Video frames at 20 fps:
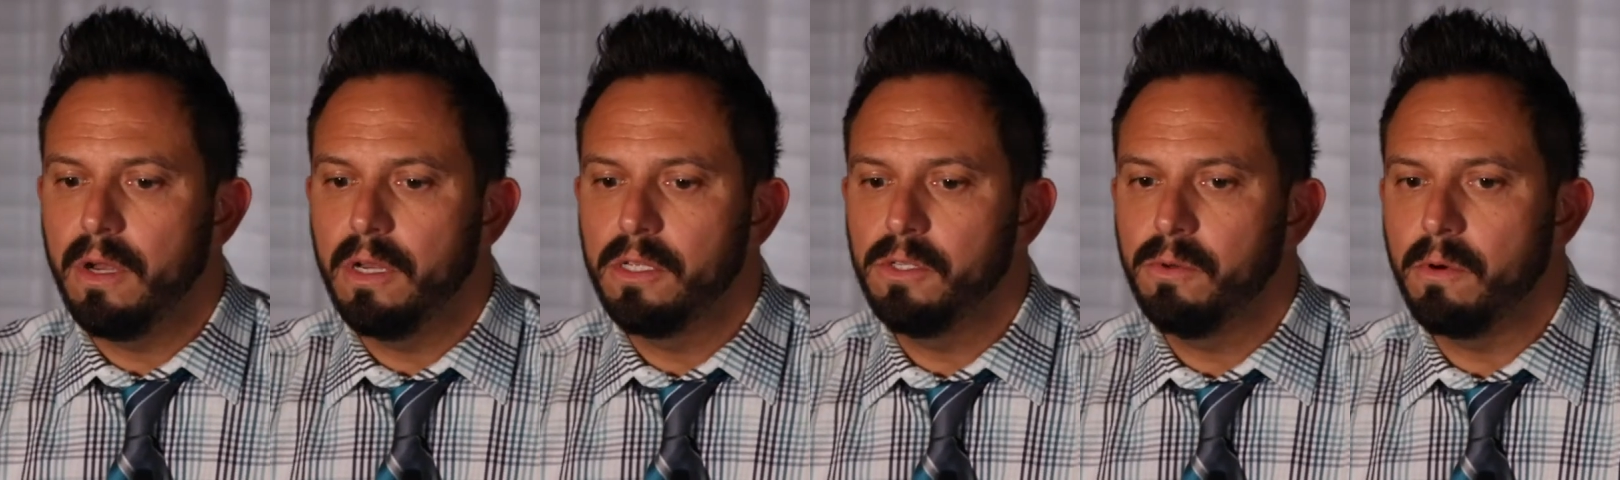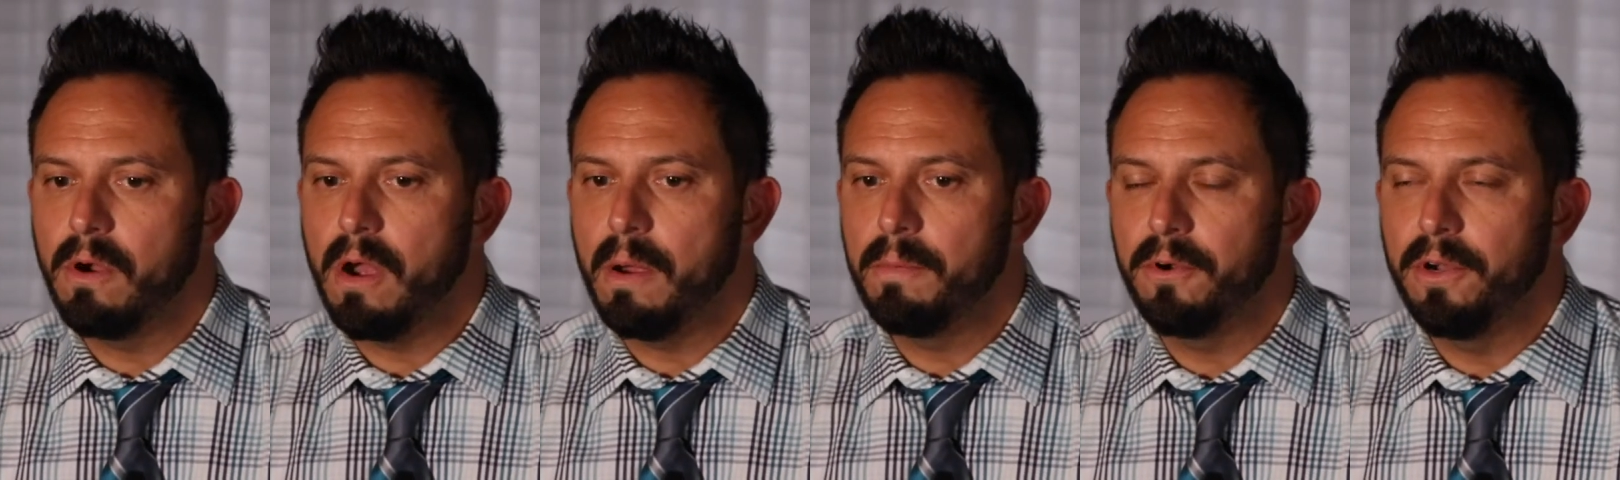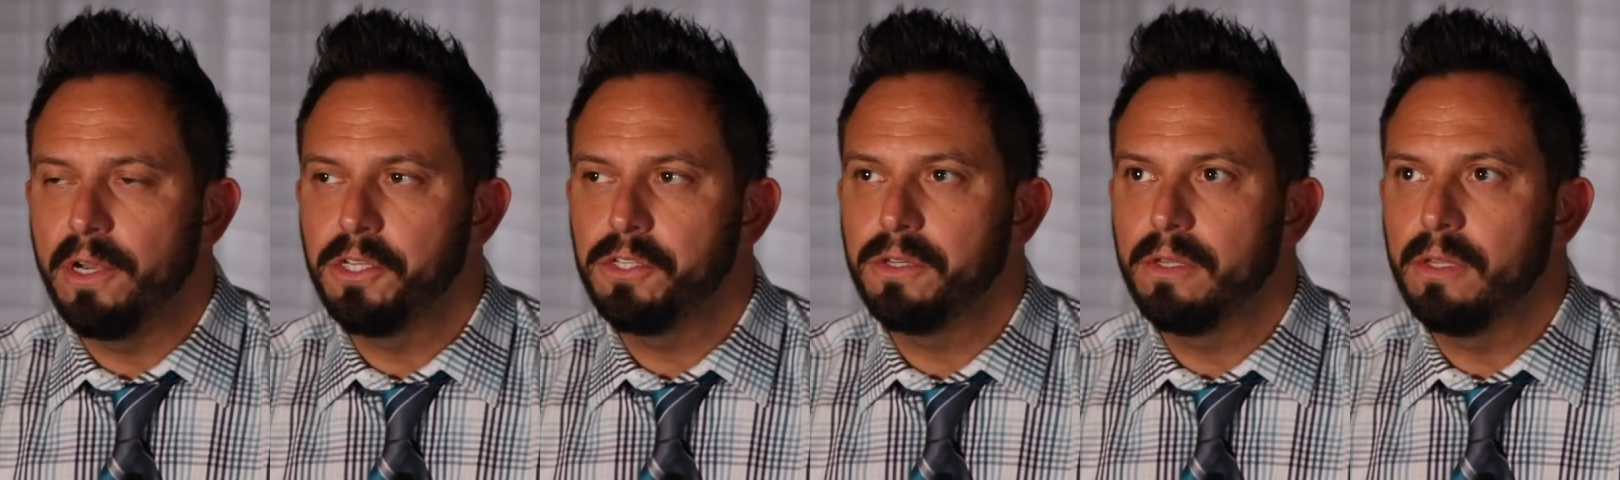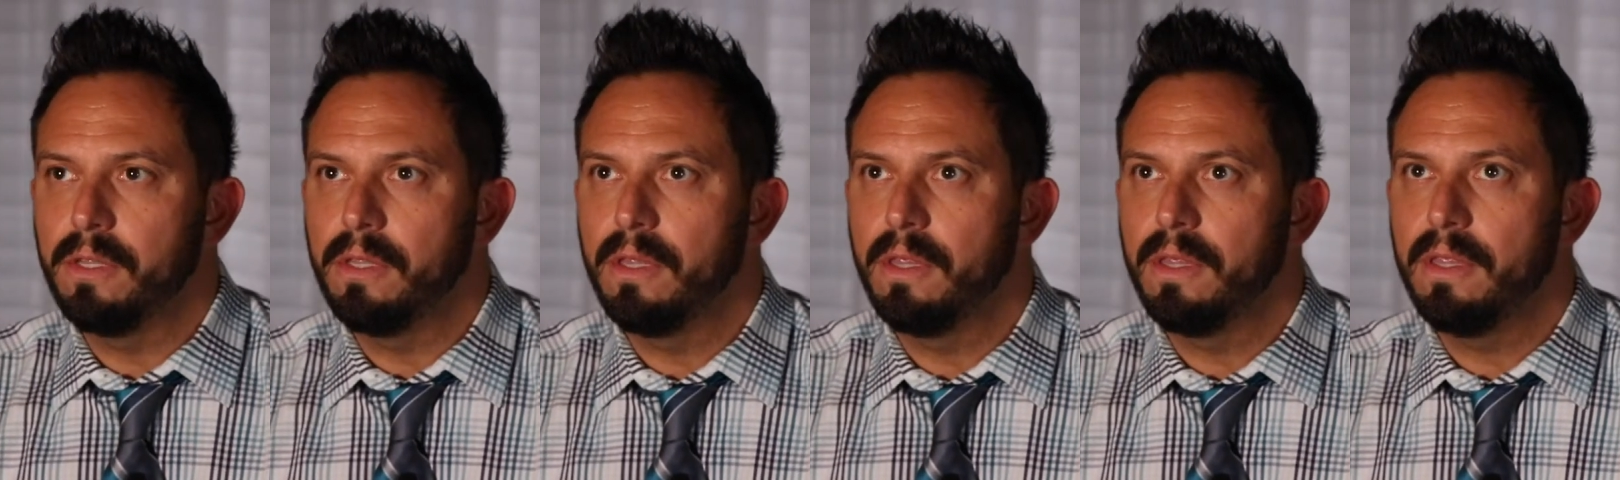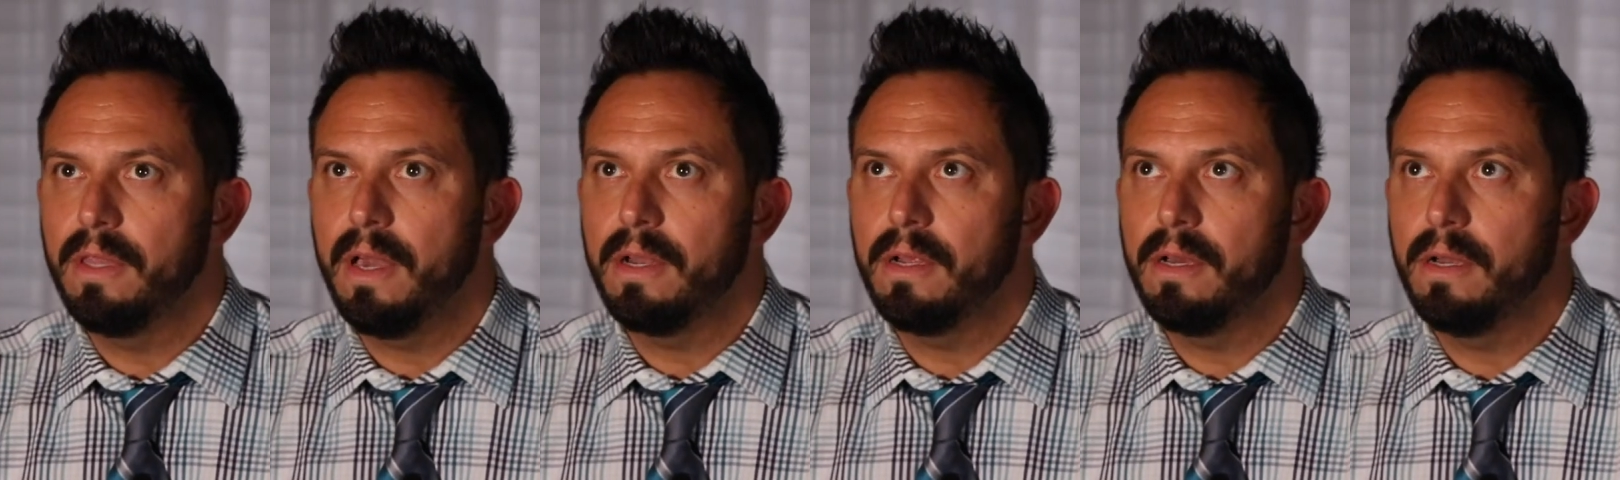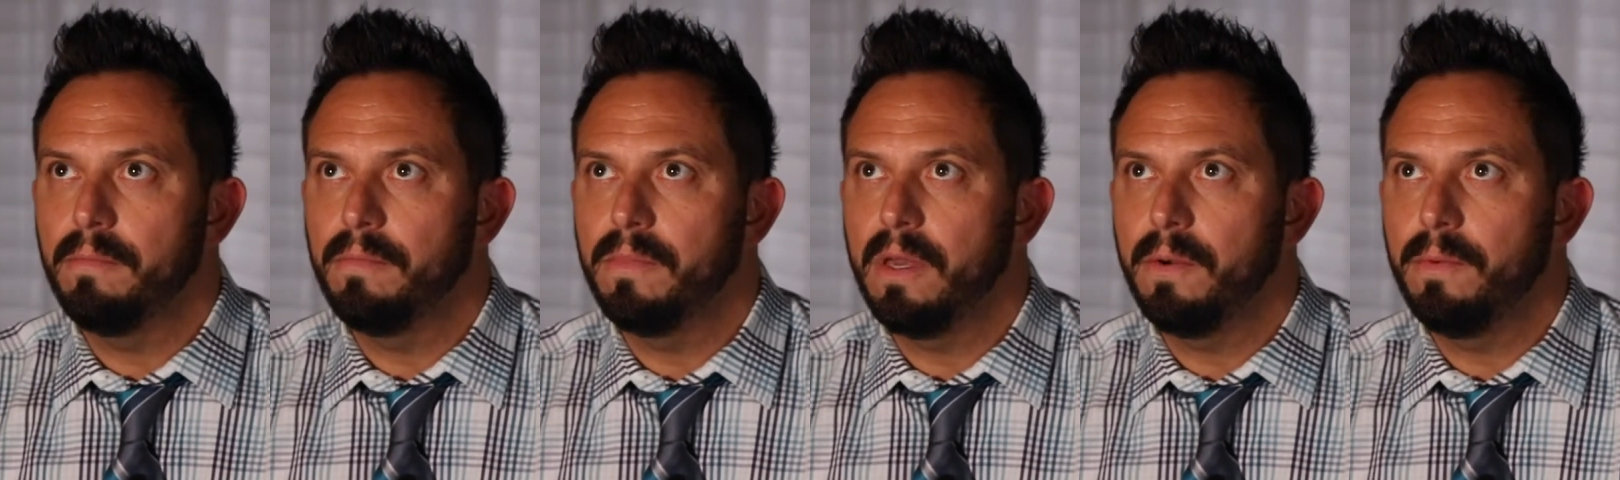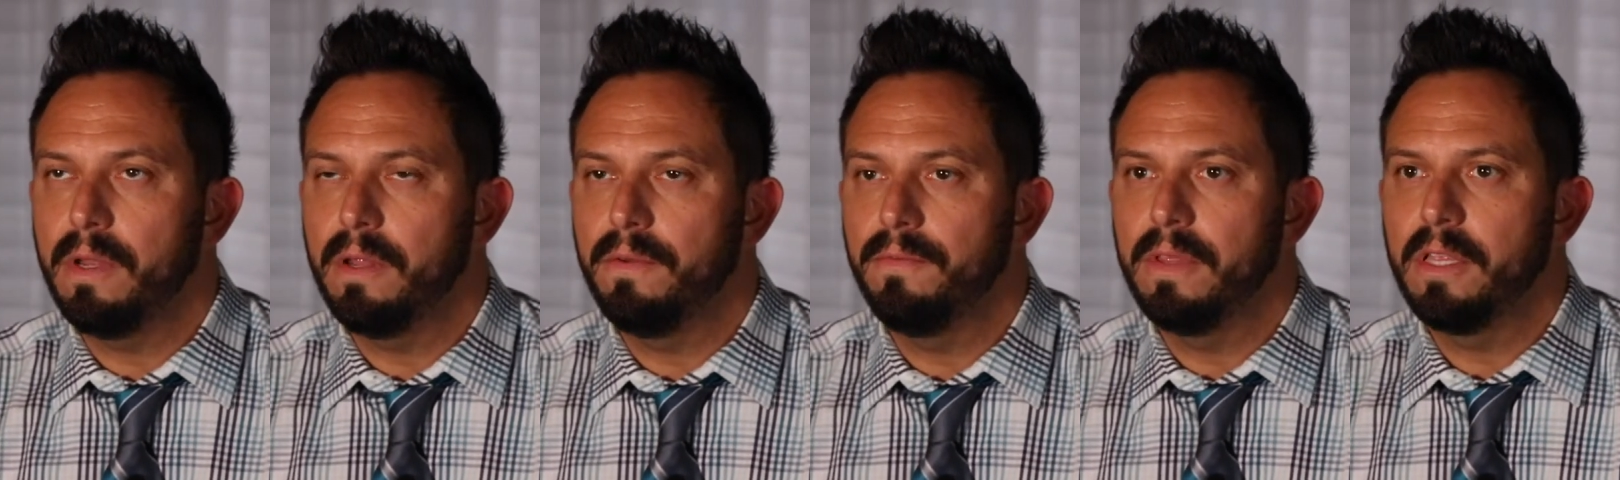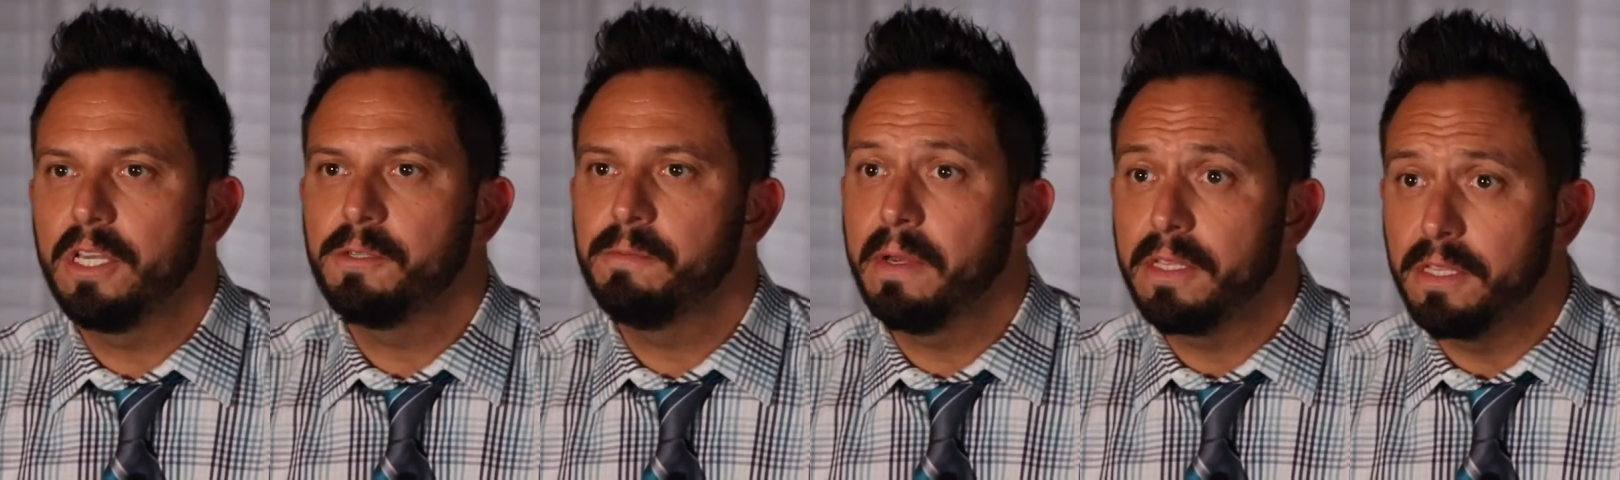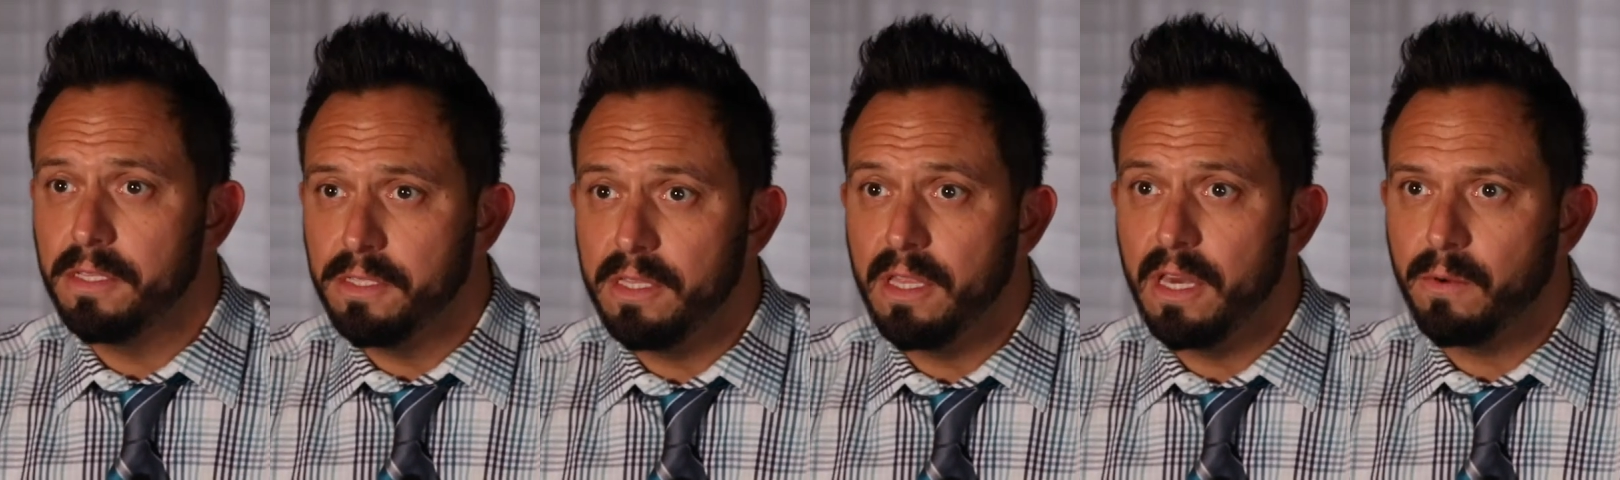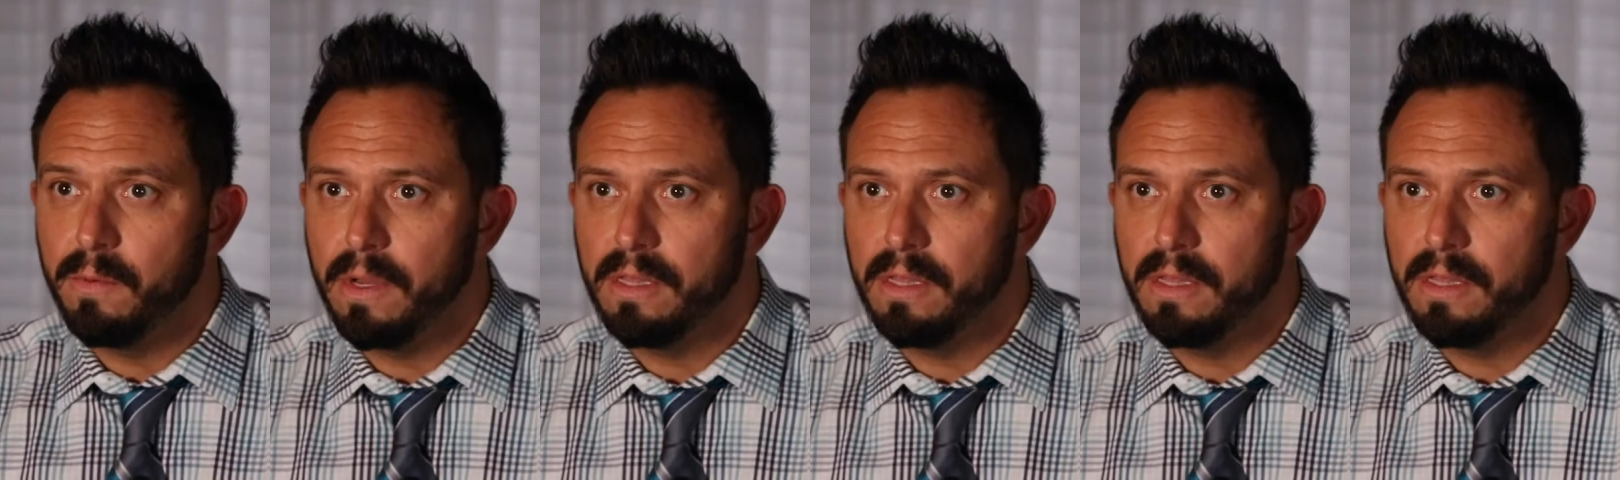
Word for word: onto our operation that, um, that we didn't really expect to see that